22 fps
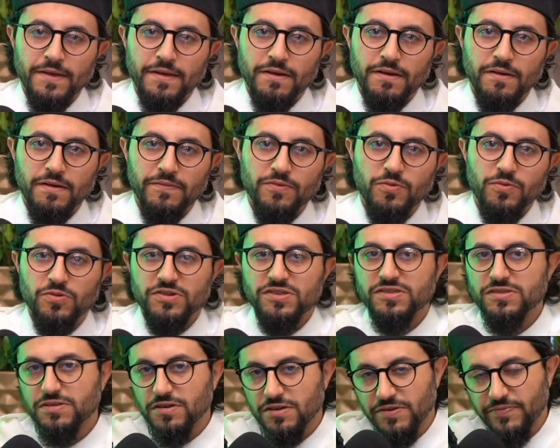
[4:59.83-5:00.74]
Of
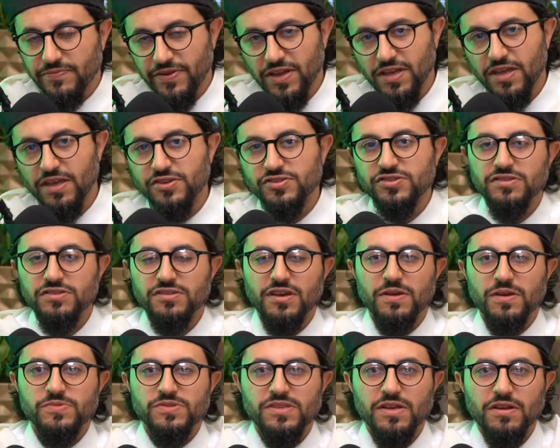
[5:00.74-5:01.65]
course, there are vacation
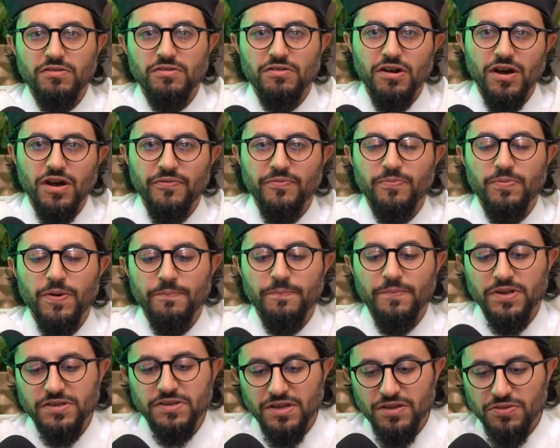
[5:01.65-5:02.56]
times that are off, but
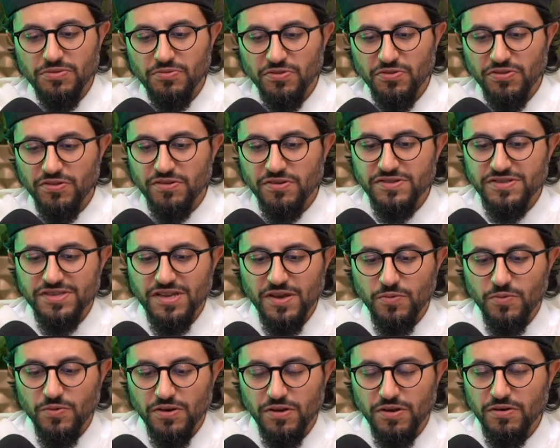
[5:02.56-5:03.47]
Monday through Thursday,
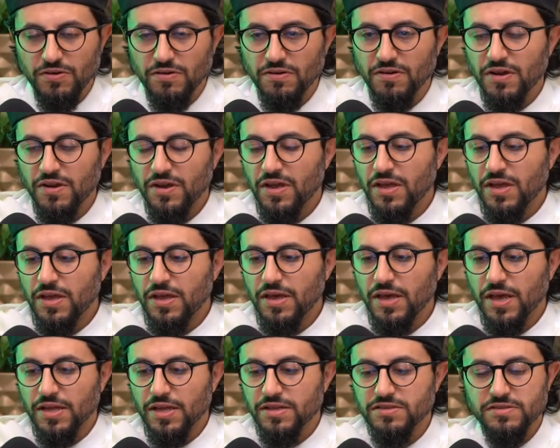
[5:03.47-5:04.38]
we're here
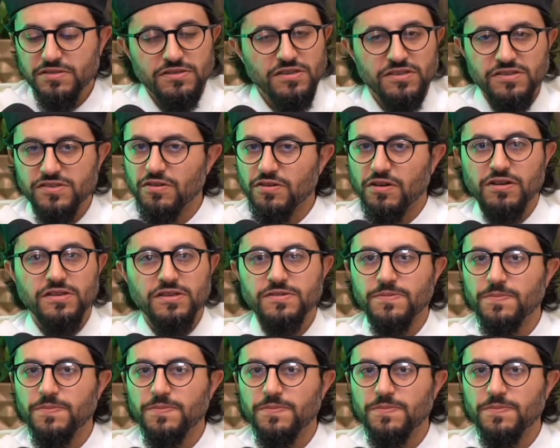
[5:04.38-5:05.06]
and just talking to